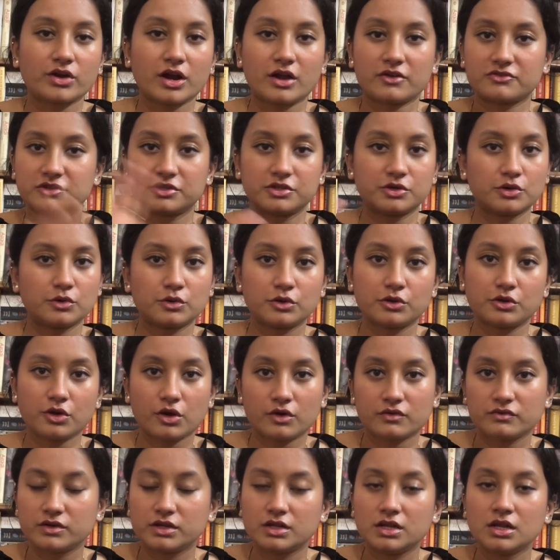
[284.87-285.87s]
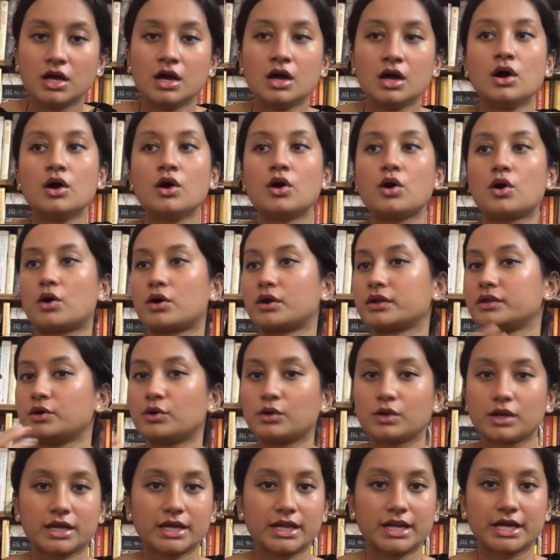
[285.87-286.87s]
after the whole novel or the
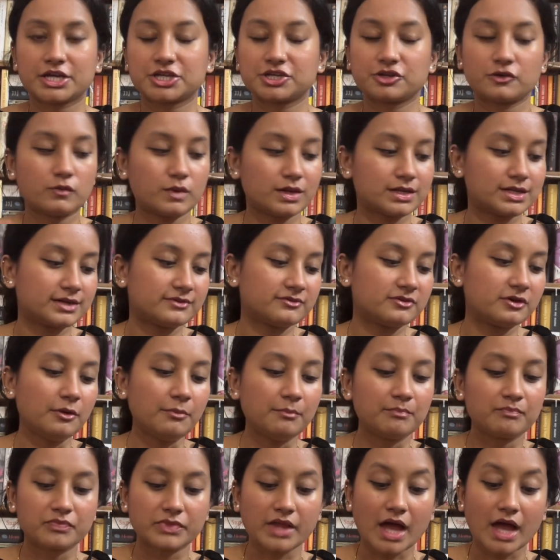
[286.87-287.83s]
whole collection or whatever.